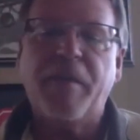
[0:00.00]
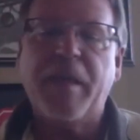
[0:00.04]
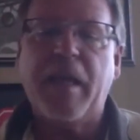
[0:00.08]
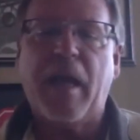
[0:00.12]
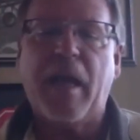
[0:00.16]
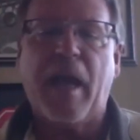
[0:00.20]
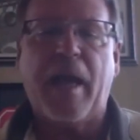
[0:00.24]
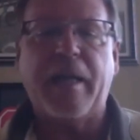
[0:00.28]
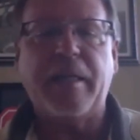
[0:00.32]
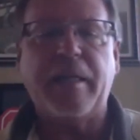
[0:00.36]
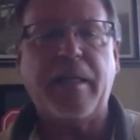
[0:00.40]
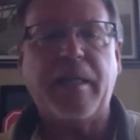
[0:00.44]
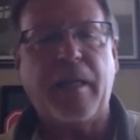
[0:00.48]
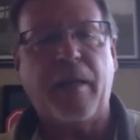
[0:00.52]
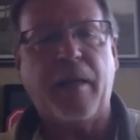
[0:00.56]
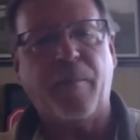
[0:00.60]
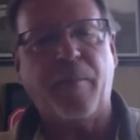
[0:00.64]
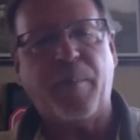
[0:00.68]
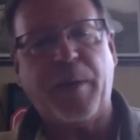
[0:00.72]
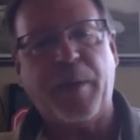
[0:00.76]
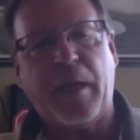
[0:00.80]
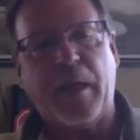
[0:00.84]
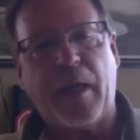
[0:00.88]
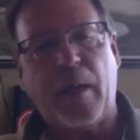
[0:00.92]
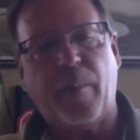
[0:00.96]
the idea of
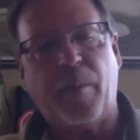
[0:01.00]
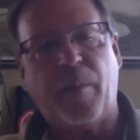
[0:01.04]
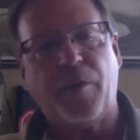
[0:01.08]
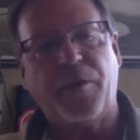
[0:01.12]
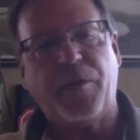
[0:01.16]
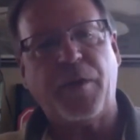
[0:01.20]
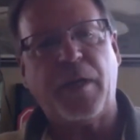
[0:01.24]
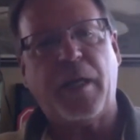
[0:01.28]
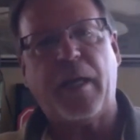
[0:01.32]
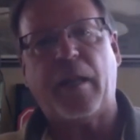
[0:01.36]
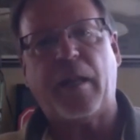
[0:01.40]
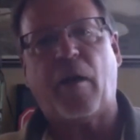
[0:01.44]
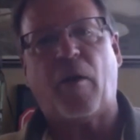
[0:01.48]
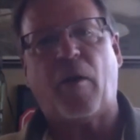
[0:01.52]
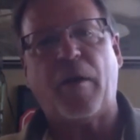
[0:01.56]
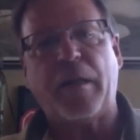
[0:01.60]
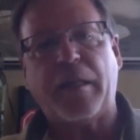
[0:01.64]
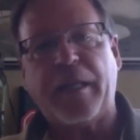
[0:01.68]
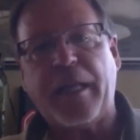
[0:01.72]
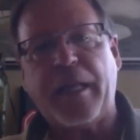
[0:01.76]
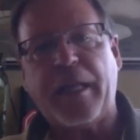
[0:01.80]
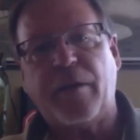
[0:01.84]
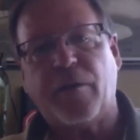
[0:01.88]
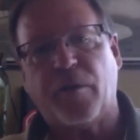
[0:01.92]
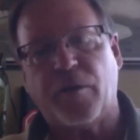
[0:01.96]
being able to get our
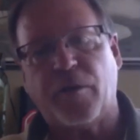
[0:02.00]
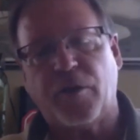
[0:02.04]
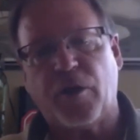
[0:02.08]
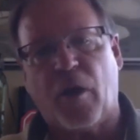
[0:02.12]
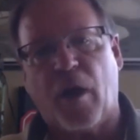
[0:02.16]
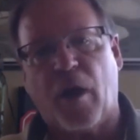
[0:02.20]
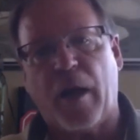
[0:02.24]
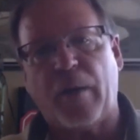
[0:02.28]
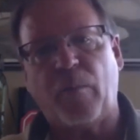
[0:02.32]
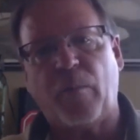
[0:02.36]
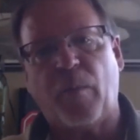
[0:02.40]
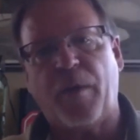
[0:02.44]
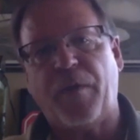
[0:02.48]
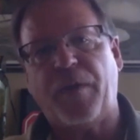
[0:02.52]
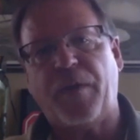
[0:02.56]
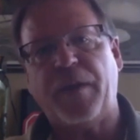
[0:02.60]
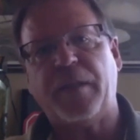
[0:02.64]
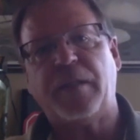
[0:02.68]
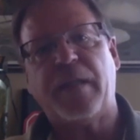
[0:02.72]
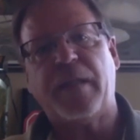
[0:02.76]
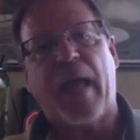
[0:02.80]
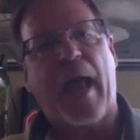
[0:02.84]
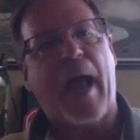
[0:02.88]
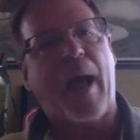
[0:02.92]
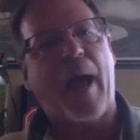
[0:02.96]
leaders on with
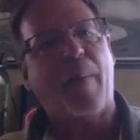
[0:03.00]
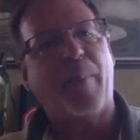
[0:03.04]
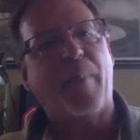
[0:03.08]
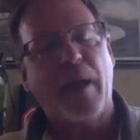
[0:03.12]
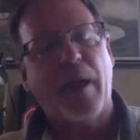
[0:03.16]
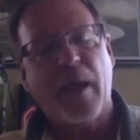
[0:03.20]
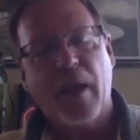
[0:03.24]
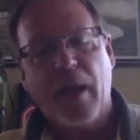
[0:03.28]
this app,